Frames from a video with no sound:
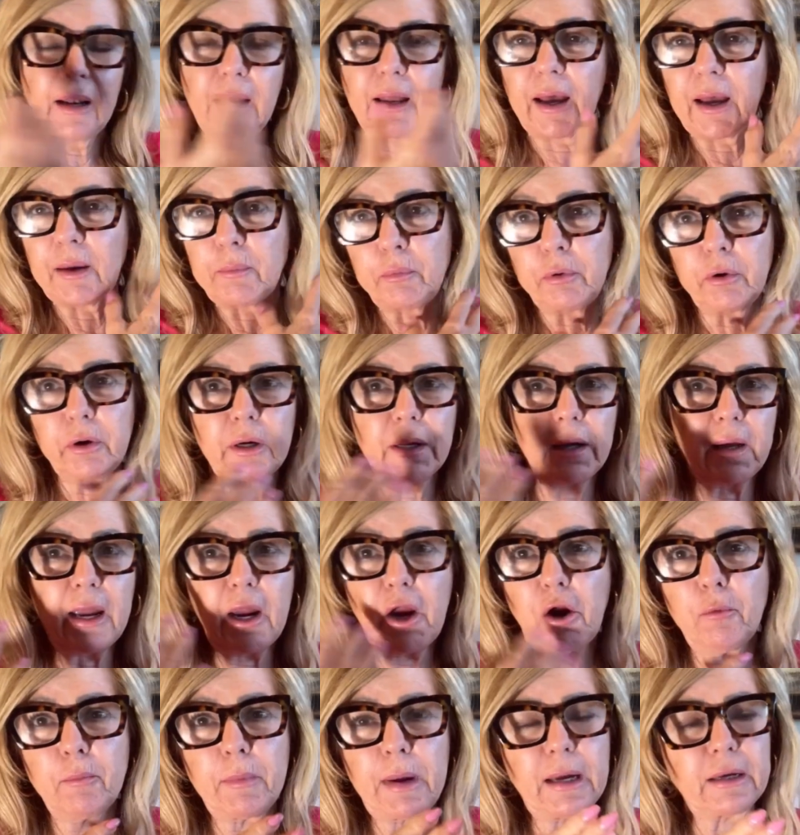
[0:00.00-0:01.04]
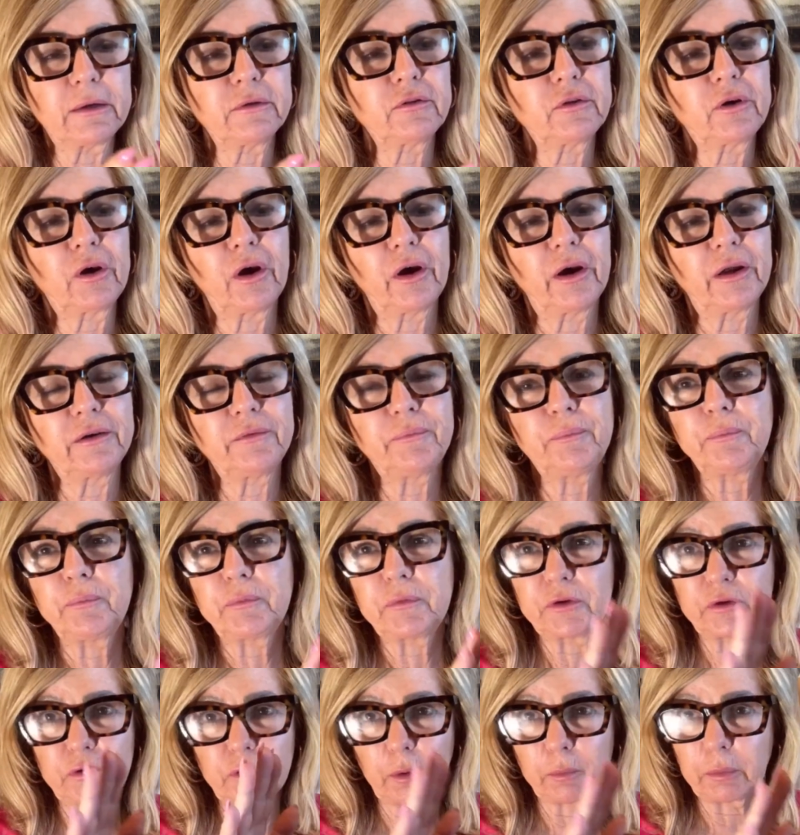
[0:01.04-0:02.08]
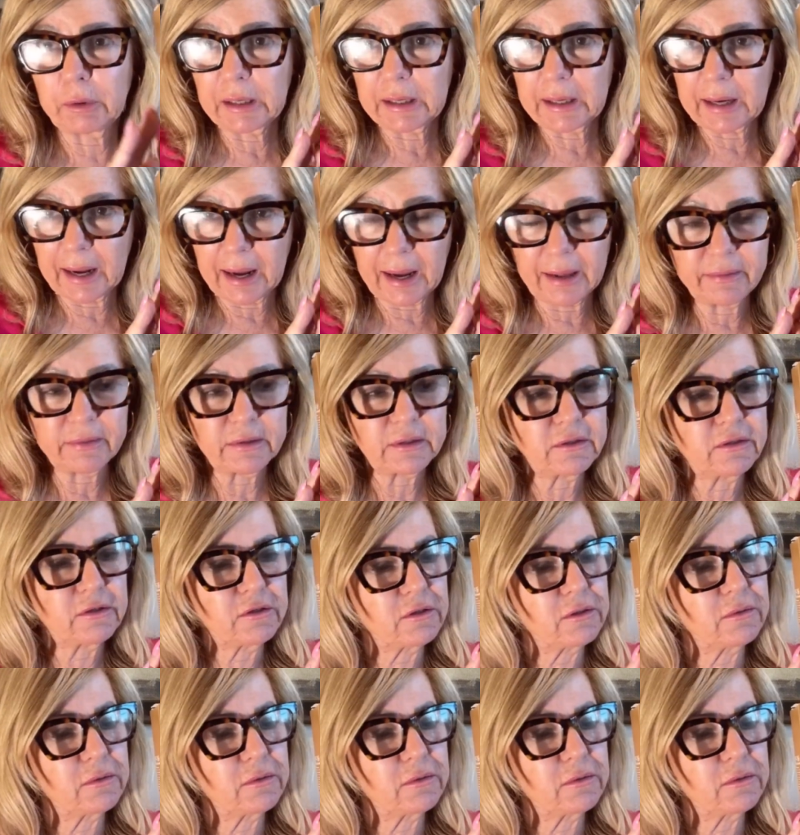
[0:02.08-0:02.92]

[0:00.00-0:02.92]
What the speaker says: I put a hair mask on. So I'm going to add this